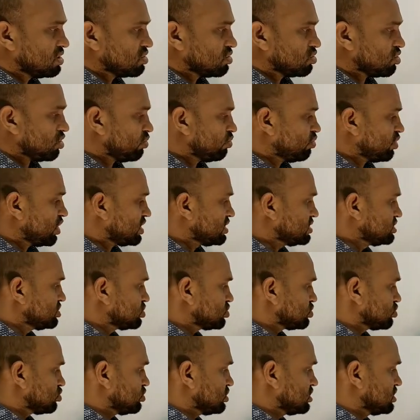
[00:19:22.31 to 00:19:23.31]
combines
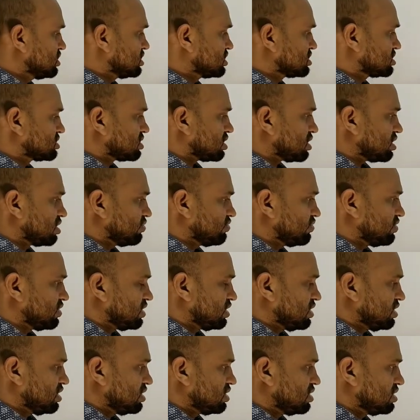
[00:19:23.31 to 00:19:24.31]
with this
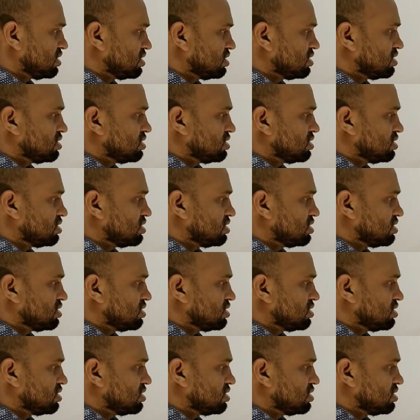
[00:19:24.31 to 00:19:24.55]
sulfur